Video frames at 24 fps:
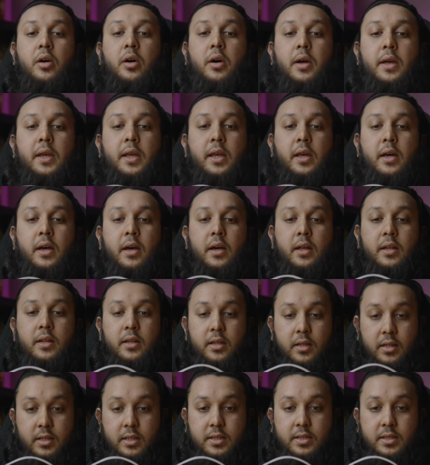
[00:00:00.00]
here.
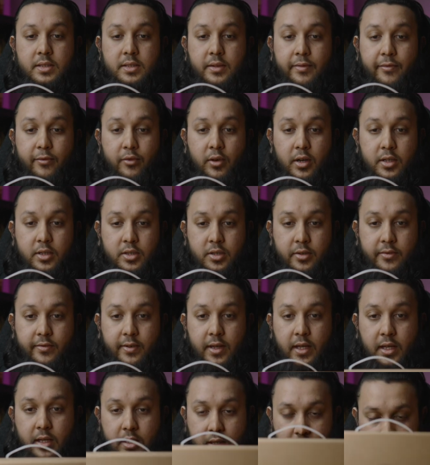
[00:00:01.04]
This is the front of it.